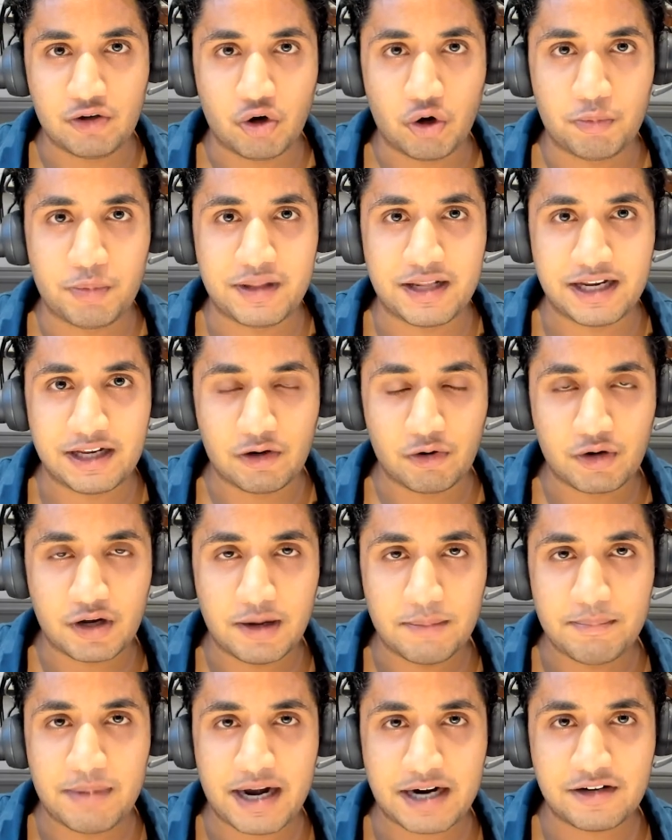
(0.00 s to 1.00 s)
value, hoping that he'll
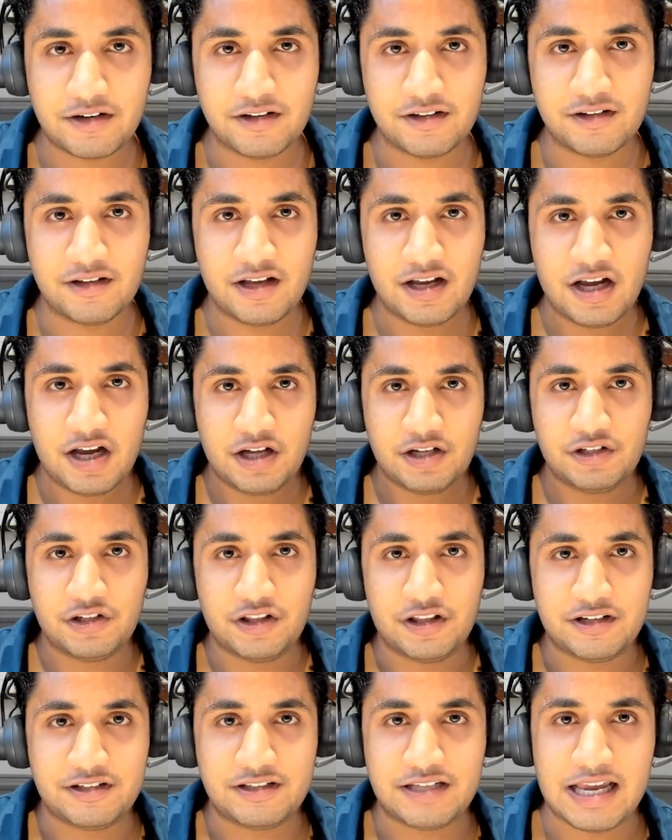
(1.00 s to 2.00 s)
come back to
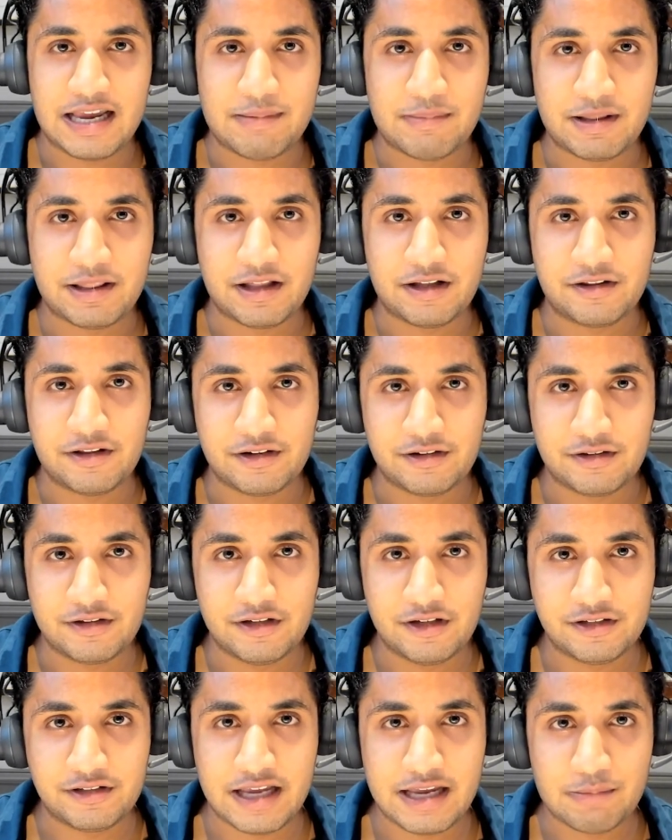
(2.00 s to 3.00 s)
the team and that
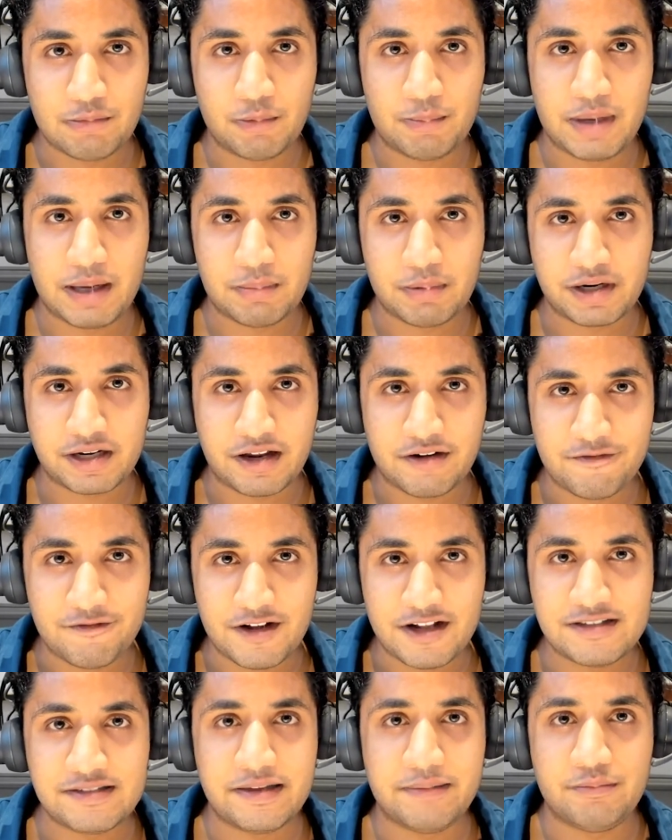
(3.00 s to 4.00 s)
the team will be able to
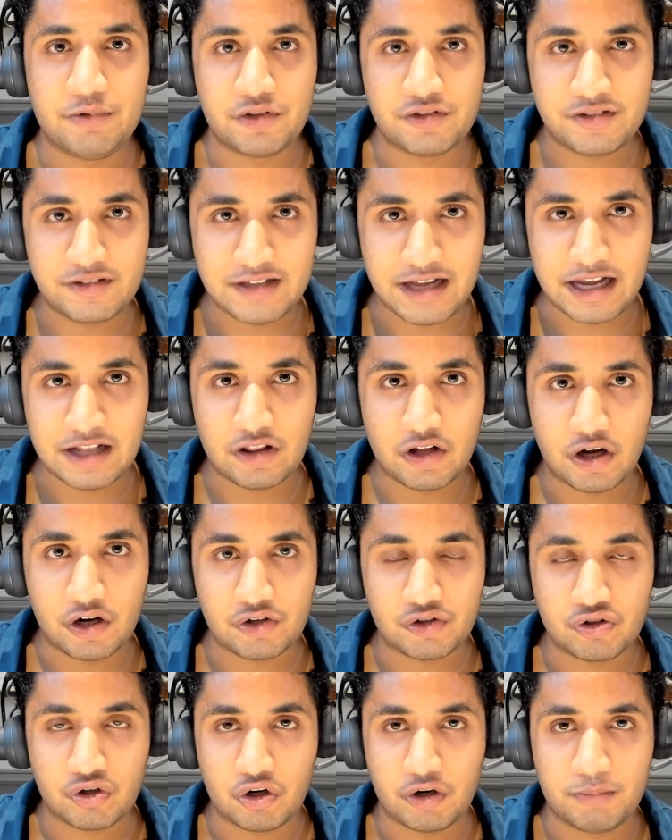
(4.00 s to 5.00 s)
convince him to stay
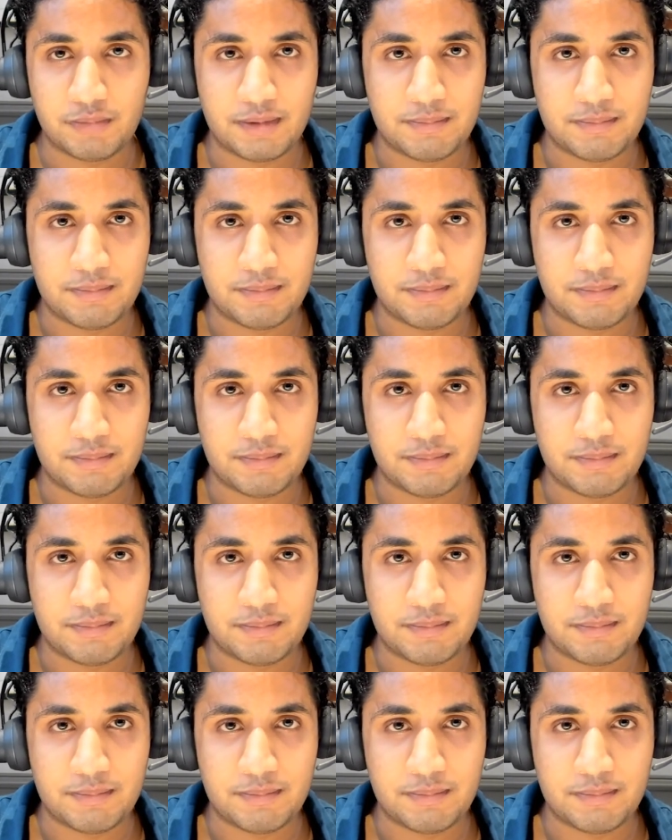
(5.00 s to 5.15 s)
long term.